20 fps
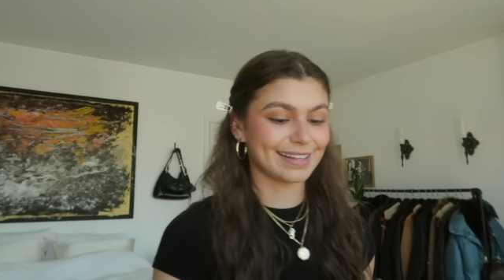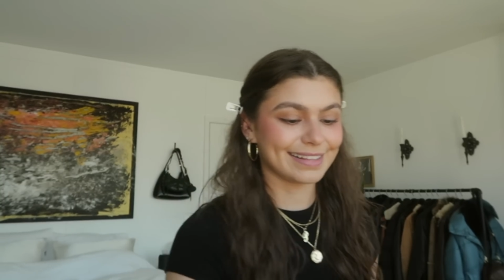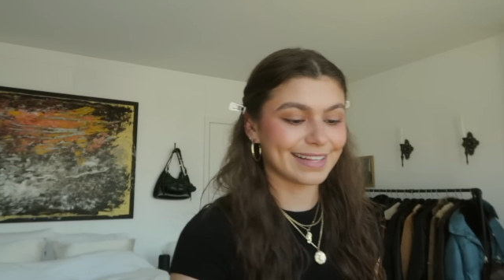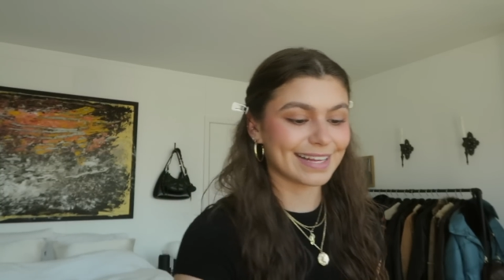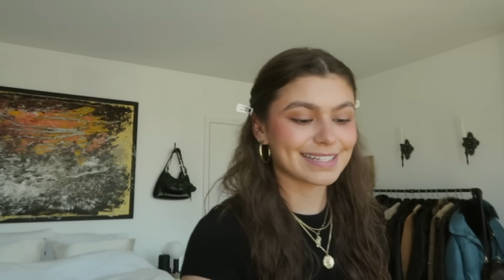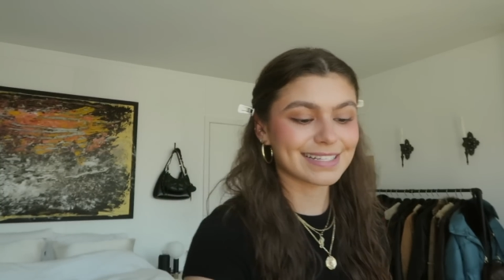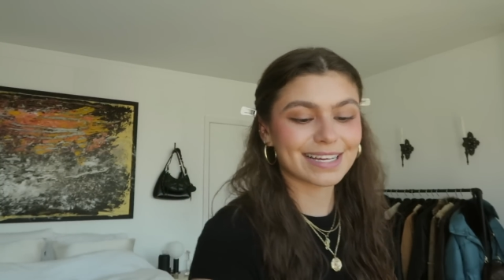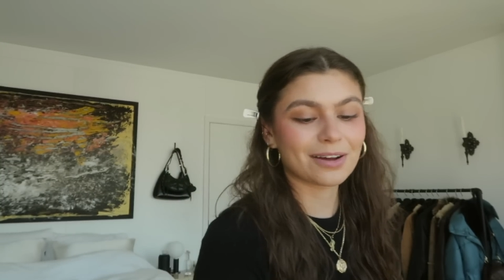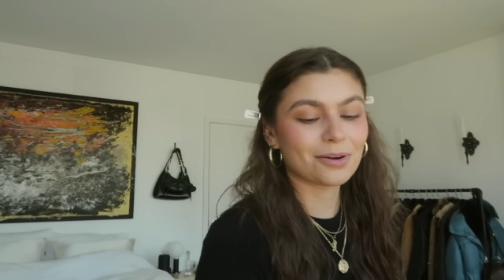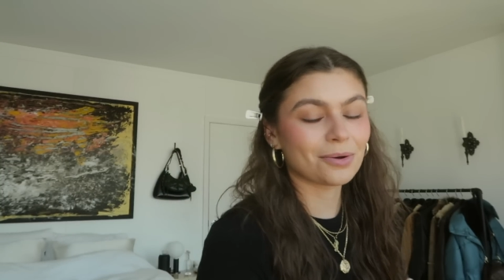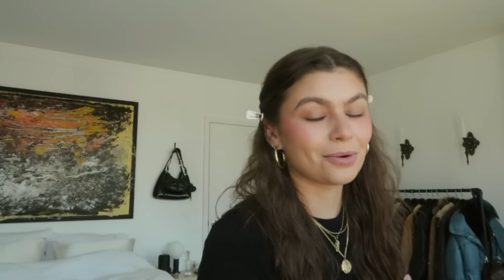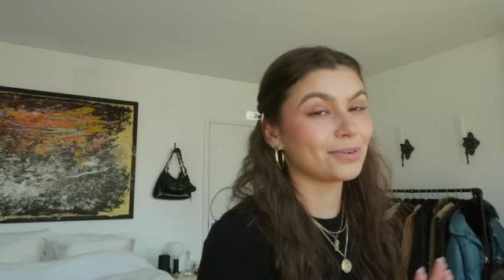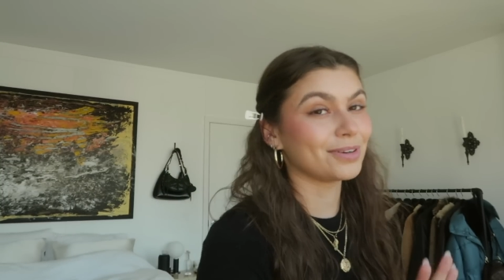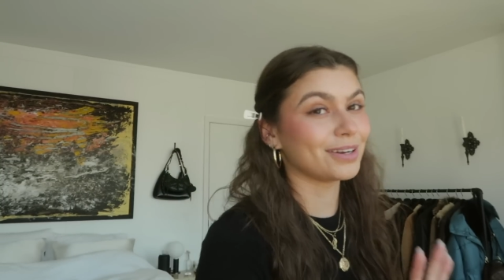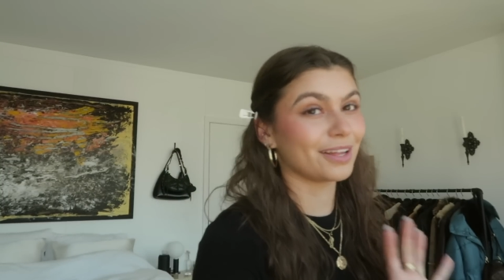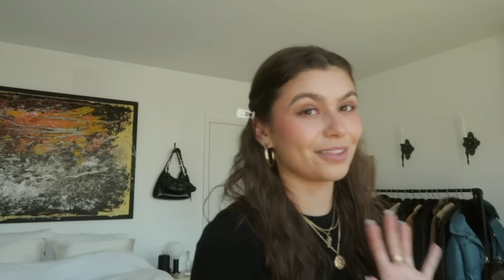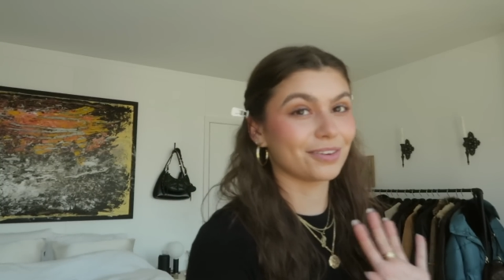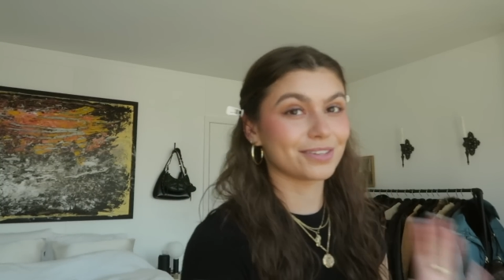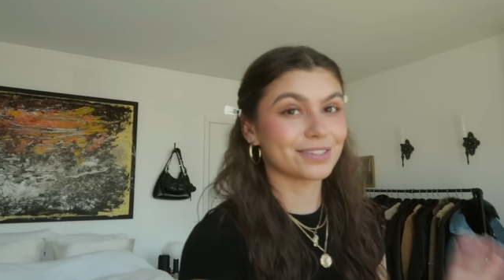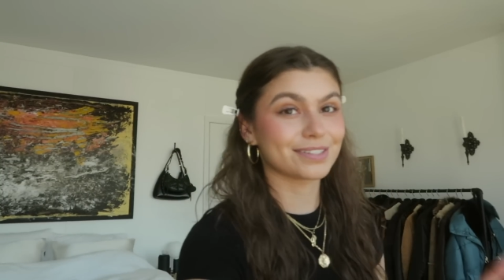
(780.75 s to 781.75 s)
That's like a whole
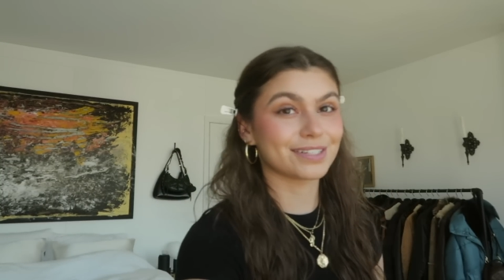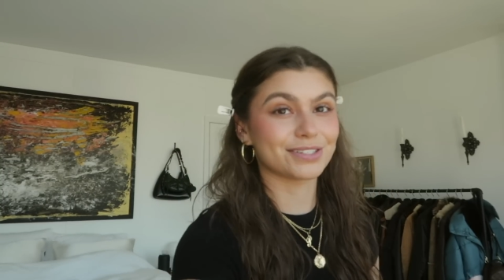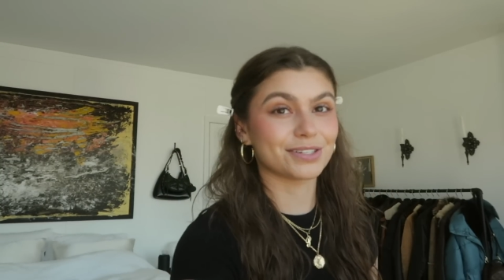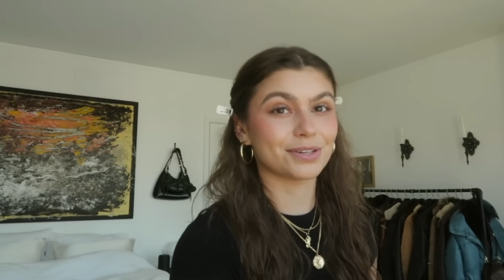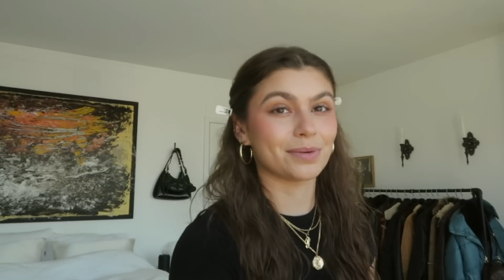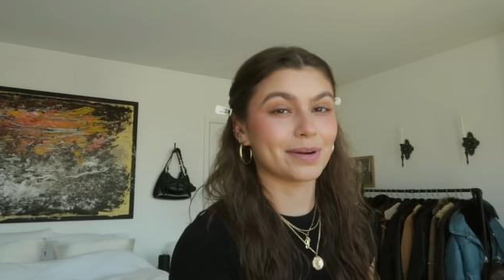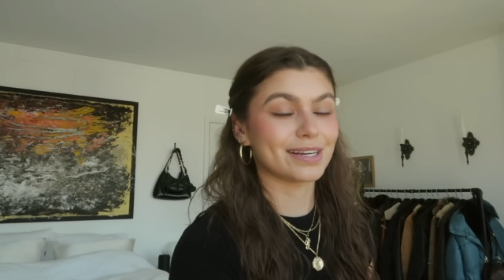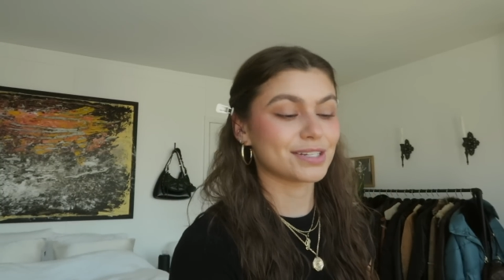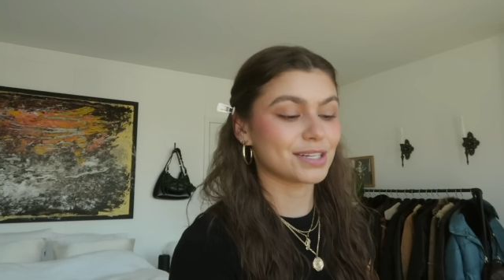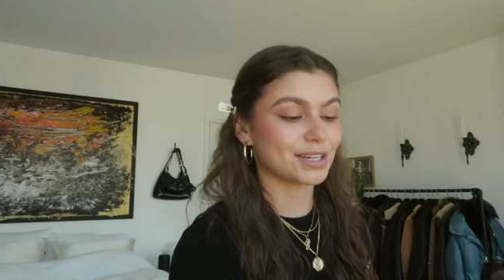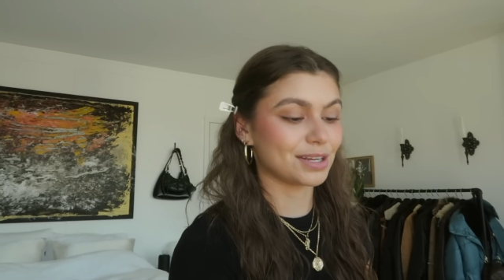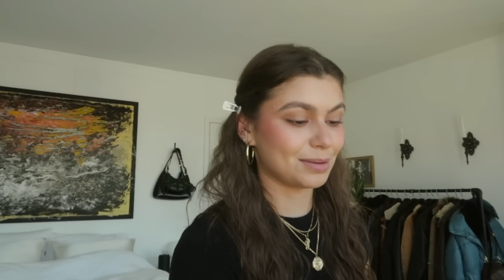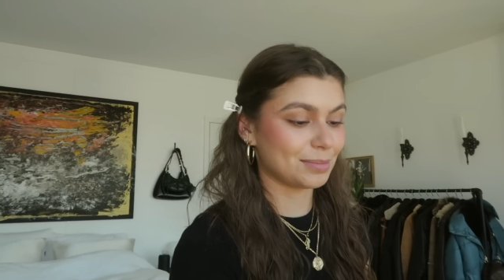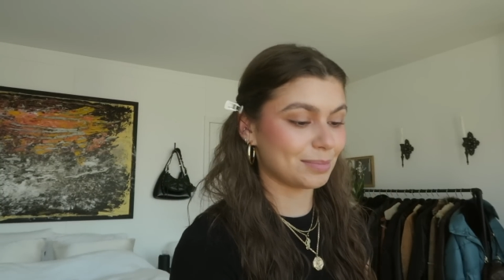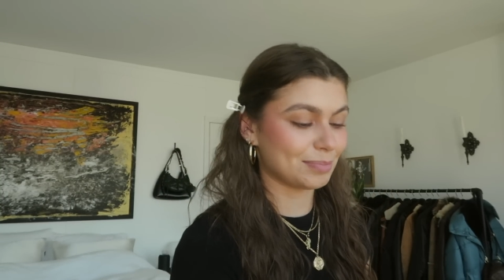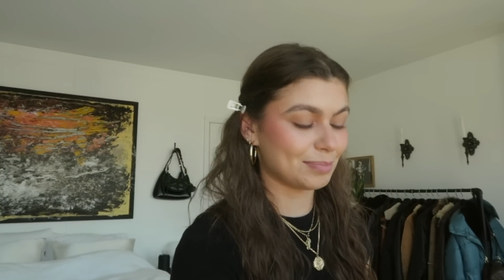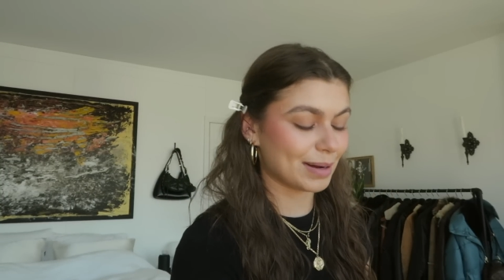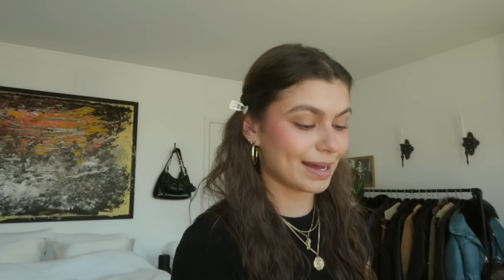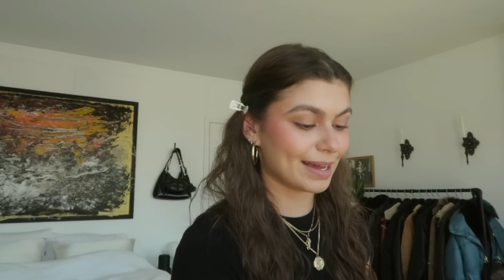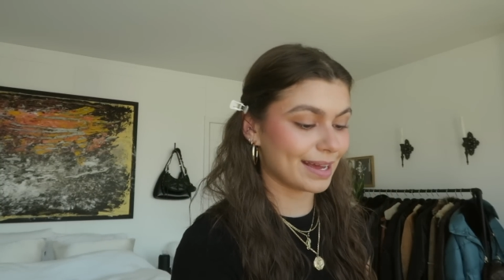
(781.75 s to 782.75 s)
nother situation,
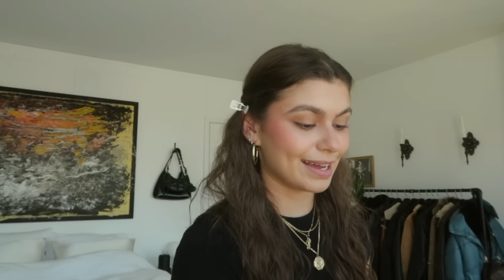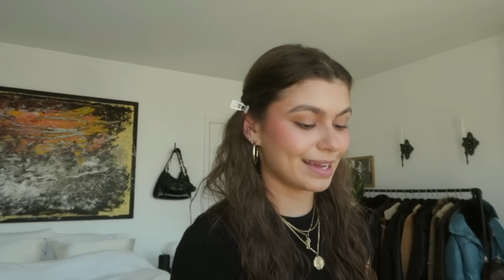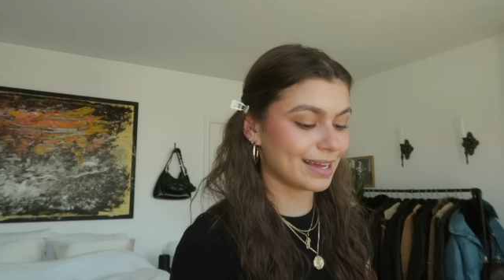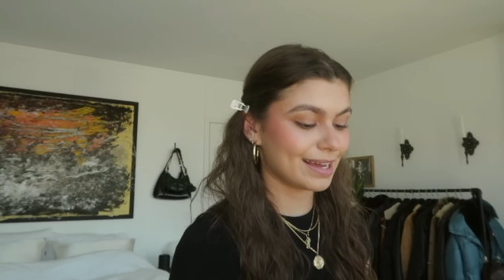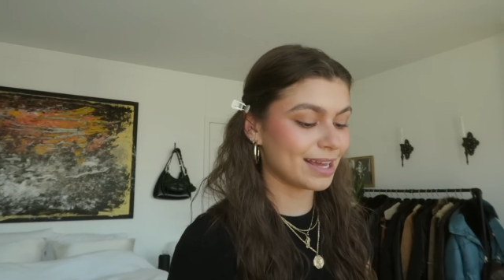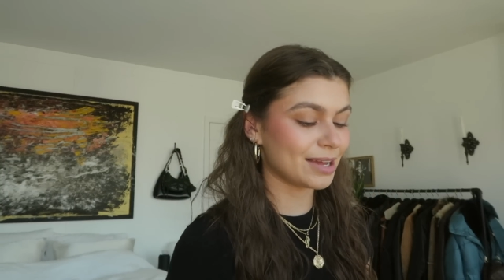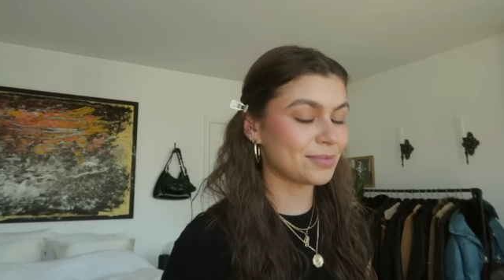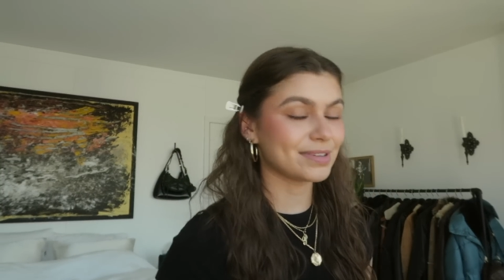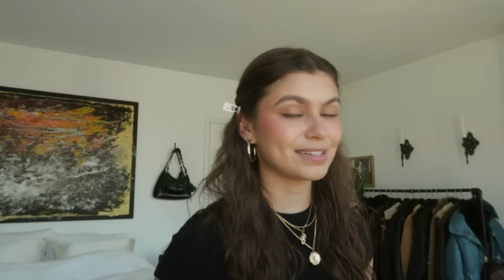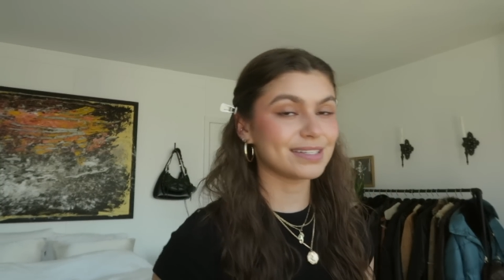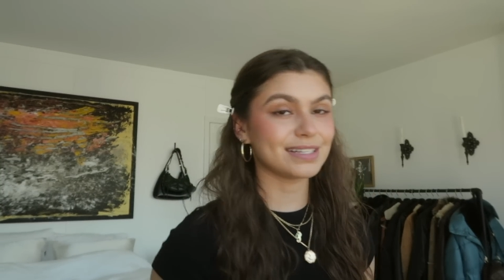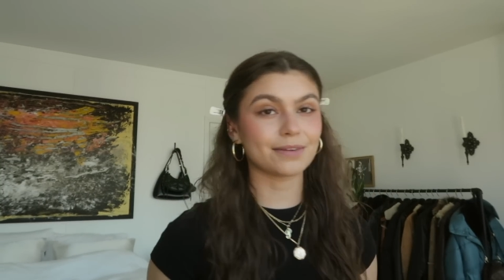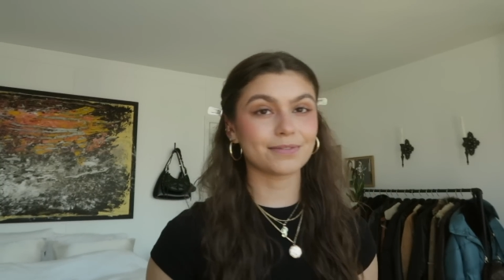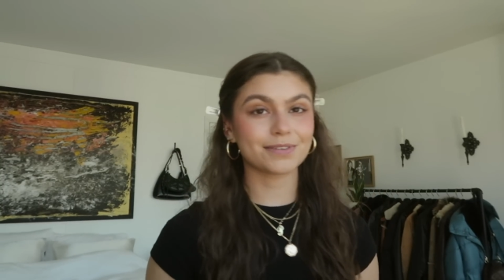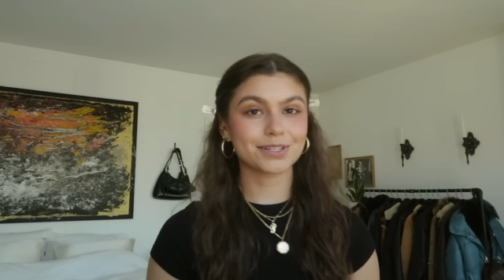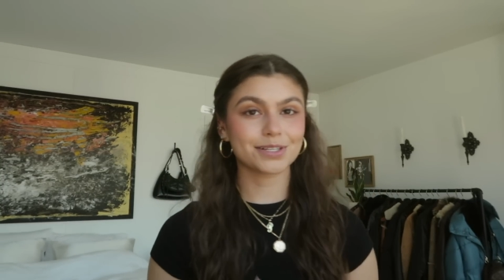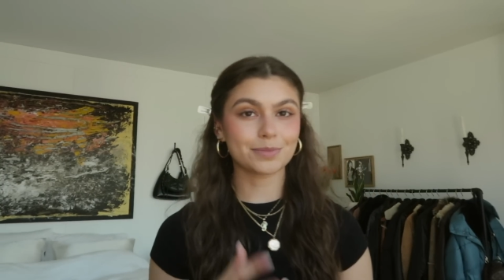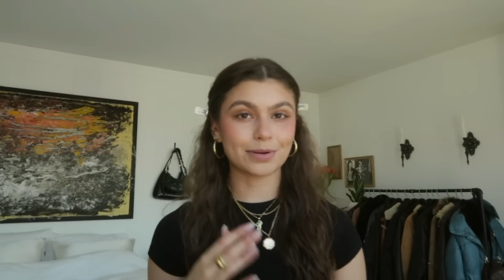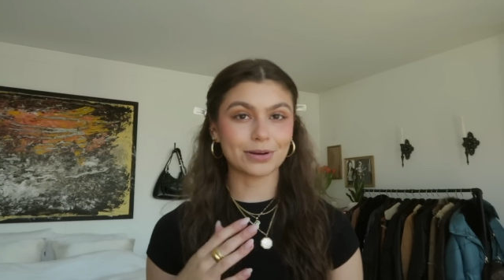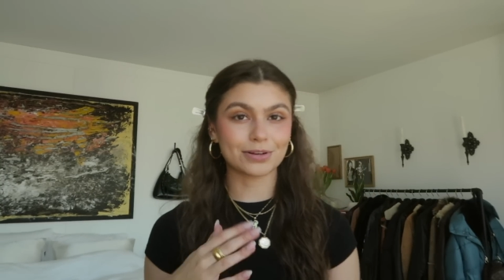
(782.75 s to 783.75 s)
but it was
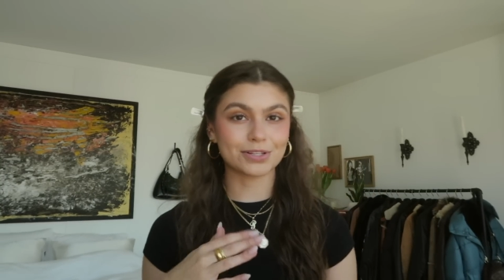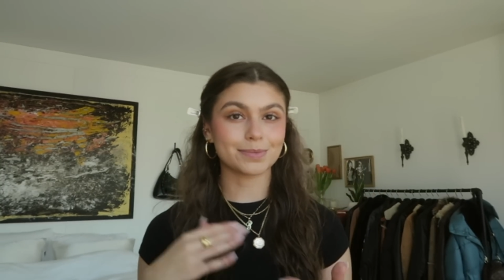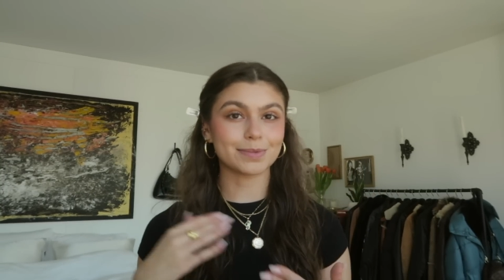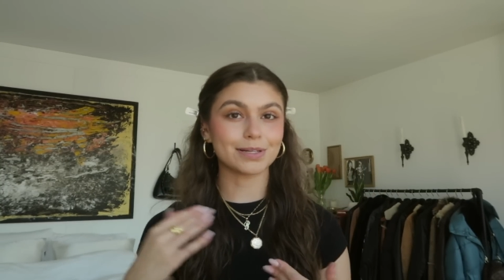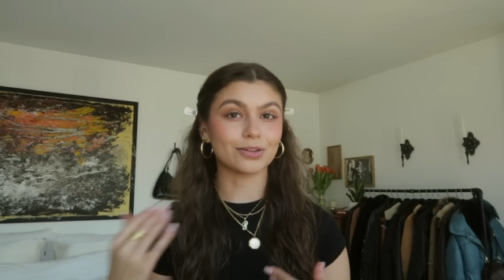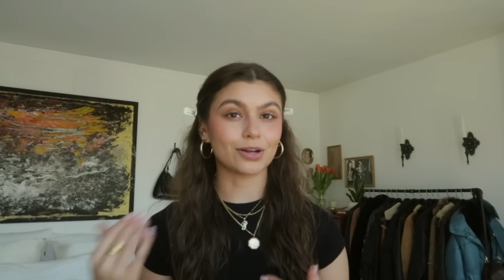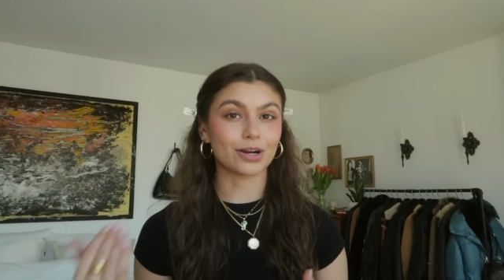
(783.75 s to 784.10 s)
never supposed to be